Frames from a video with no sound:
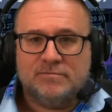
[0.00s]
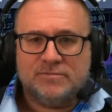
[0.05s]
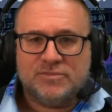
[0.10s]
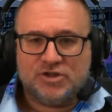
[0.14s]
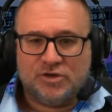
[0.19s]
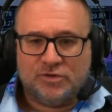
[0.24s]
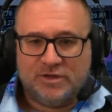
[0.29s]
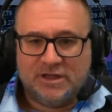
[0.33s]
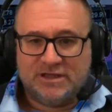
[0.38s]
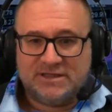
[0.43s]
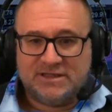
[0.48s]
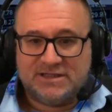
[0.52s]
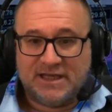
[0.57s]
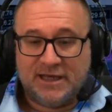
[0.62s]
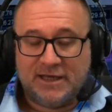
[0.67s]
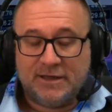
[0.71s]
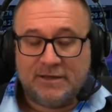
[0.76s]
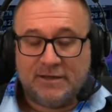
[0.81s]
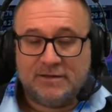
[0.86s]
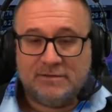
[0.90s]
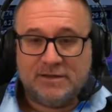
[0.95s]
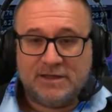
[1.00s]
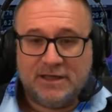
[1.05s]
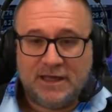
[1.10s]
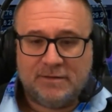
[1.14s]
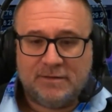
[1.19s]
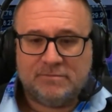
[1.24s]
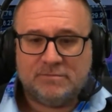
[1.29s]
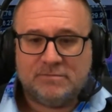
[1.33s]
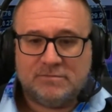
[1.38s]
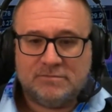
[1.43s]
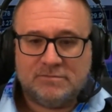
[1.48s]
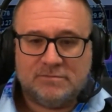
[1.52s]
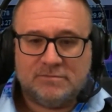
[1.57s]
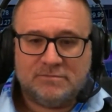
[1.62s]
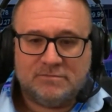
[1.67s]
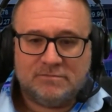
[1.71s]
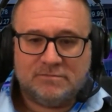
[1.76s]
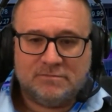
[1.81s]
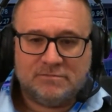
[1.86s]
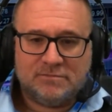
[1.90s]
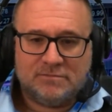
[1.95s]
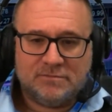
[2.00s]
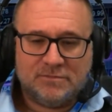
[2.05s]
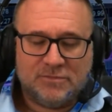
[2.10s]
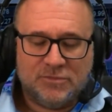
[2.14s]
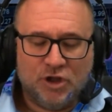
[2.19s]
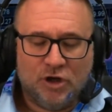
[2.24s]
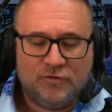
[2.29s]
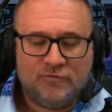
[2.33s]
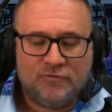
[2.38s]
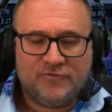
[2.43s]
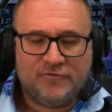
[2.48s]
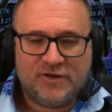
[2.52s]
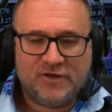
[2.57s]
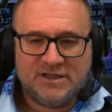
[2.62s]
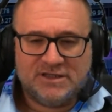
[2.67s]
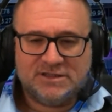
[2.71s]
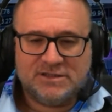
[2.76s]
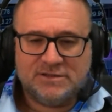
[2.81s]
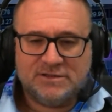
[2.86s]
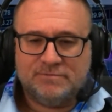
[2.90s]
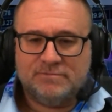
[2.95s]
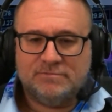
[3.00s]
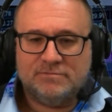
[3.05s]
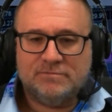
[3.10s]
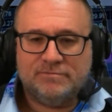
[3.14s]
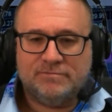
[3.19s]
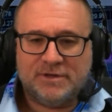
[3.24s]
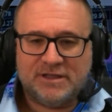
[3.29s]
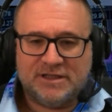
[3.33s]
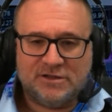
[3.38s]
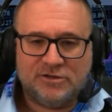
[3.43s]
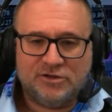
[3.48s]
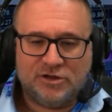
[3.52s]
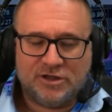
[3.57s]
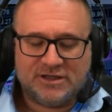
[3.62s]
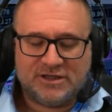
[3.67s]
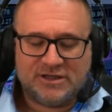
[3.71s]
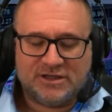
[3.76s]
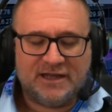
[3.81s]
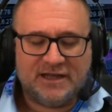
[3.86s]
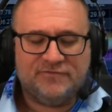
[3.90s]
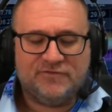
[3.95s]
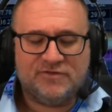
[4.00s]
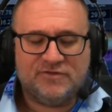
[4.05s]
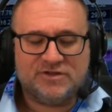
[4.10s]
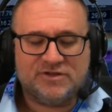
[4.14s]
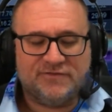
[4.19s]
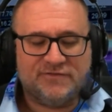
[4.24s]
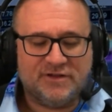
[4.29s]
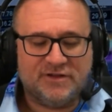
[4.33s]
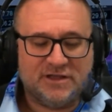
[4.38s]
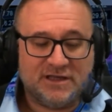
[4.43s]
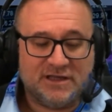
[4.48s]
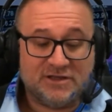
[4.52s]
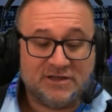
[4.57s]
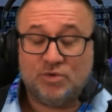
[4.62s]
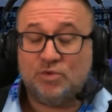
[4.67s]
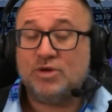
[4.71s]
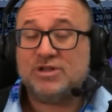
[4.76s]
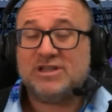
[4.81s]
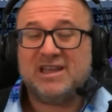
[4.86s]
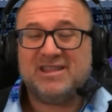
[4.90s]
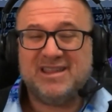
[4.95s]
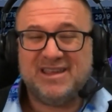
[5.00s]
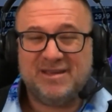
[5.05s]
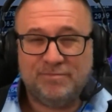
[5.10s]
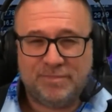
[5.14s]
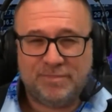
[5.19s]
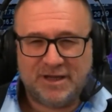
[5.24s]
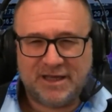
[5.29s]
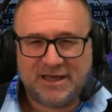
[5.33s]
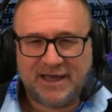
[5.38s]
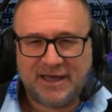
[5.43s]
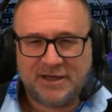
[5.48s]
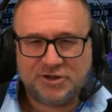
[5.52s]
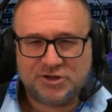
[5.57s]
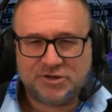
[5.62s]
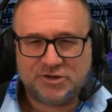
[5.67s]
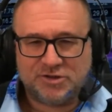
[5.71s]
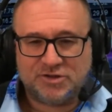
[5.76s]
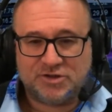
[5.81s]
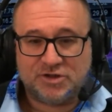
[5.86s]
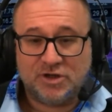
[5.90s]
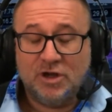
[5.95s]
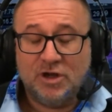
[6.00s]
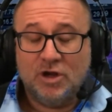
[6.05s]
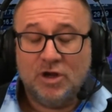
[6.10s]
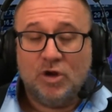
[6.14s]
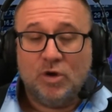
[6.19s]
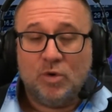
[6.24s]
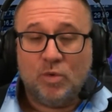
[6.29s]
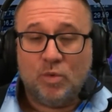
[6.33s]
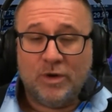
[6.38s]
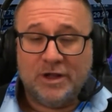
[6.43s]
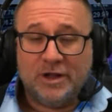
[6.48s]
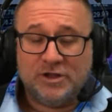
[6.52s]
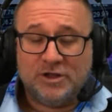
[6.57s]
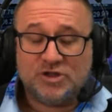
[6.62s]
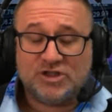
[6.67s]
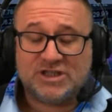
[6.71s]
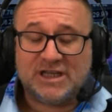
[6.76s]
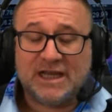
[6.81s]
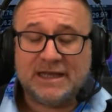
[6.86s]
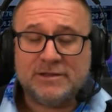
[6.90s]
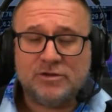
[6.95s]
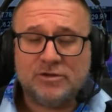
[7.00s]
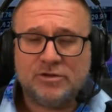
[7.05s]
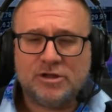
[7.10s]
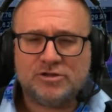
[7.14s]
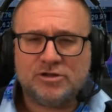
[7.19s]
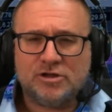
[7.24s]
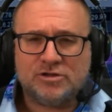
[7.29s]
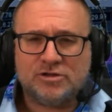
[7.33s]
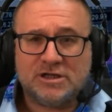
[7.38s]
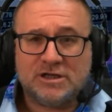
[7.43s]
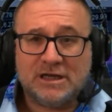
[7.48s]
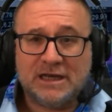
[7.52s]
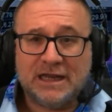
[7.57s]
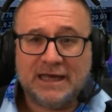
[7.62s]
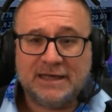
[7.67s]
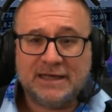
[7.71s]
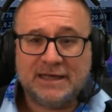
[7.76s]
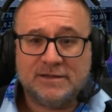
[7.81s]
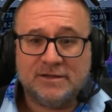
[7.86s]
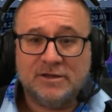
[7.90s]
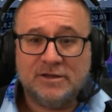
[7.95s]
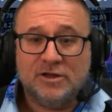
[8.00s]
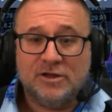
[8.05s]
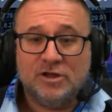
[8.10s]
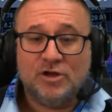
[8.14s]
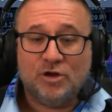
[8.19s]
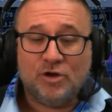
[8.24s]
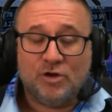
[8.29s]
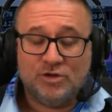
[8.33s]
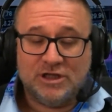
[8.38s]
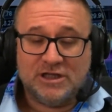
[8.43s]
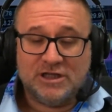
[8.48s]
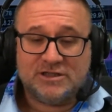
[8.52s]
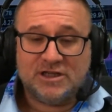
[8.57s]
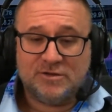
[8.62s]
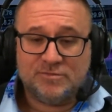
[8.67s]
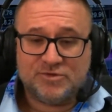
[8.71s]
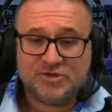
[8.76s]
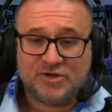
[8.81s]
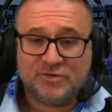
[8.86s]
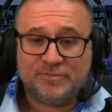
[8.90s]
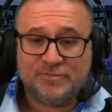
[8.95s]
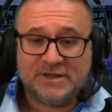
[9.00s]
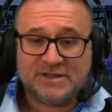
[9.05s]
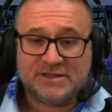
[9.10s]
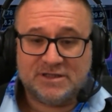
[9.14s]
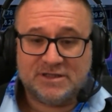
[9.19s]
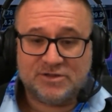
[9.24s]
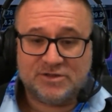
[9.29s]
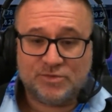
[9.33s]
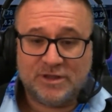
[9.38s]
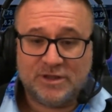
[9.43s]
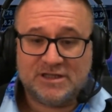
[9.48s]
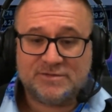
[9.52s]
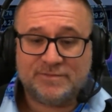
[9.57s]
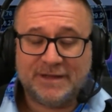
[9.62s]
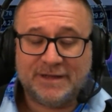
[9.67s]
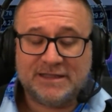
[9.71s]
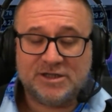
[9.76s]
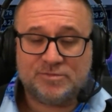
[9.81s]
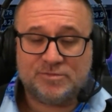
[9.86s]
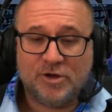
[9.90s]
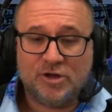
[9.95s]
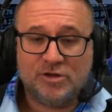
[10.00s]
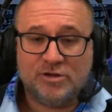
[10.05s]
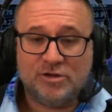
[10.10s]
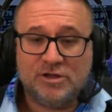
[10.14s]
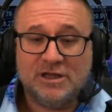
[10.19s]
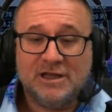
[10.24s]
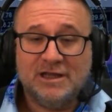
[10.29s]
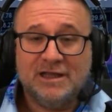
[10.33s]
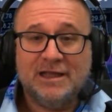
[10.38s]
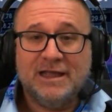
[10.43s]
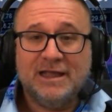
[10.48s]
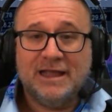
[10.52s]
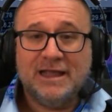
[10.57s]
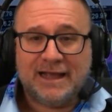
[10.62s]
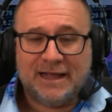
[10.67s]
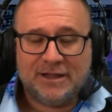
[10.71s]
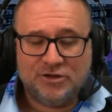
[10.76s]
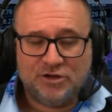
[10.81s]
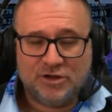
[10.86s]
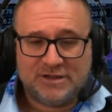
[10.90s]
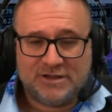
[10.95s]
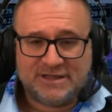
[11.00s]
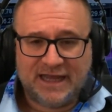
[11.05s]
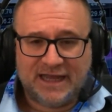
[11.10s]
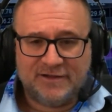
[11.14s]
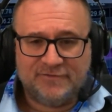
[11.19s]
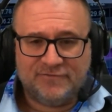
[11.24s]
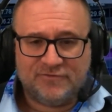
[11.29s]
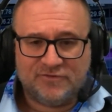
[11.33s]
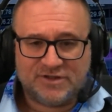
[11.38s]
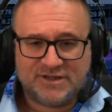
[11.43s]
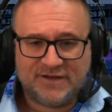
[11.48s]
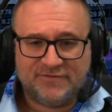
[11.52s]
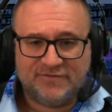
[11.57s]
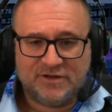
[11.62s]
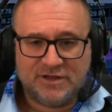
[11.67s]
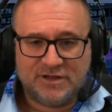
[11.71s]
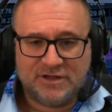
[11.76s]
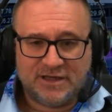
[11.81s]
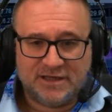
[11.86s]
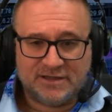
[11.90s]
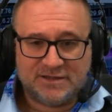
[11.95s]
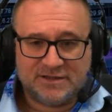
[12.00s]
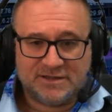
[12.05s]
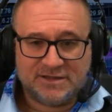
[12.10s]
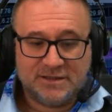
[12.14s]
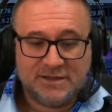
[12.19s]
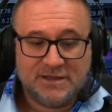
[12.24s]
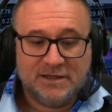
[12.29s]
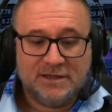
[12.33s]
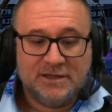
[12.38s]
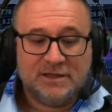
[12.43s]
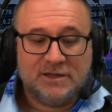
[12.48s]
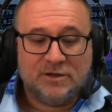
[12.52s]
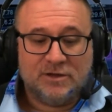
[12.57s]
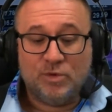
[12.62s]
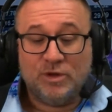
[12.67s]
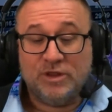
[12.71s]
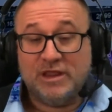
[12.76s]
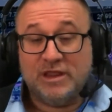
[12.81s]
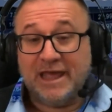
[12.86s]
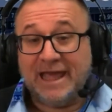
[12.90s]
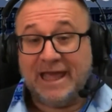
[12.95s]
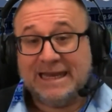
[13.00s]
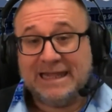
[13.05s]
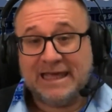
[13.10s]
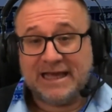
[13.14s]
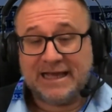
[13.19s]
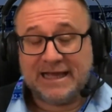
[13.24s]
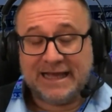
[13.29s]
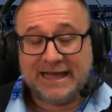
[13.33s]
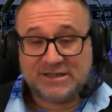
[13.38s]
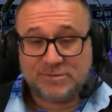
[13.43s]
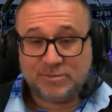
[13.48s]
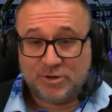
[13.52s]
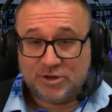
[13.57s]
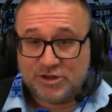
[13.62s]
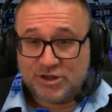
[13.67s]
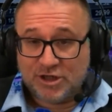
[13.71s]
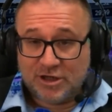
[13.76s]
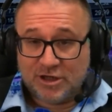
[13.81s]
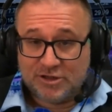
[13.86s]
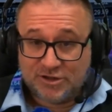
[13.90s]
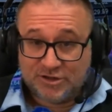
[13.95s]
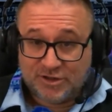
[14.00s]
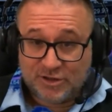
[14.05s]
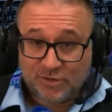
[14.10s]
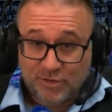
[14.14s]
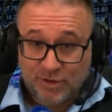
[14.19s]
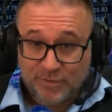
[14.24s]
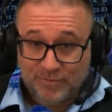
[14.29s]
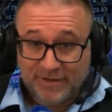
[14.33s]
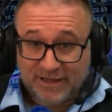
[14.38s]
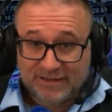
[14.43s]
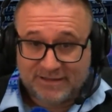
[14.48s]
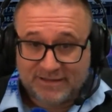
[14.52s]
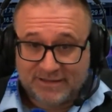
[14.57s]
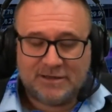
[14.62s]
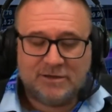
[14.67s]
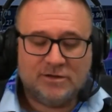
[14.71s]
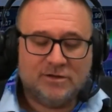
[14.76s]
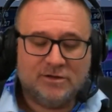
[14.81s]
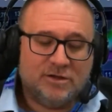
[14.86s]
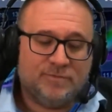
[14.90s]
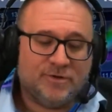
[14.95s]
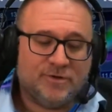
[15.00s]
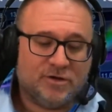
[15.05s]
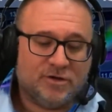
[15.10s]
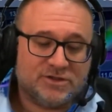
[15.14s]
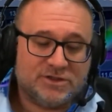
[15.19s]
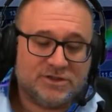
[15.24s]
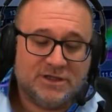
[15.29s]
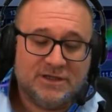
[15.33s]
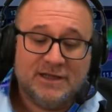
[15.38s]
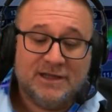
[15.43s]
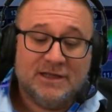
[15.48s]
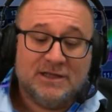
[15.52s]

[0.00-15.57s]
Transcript: So they'll say, yeah, no fees, but then you're tied for 7 years. So what are the implications when you sign on the dotted line on your terms of business with a Spanish bond and you're tied for 7 years with early encashment charges? There will be a tick on the box.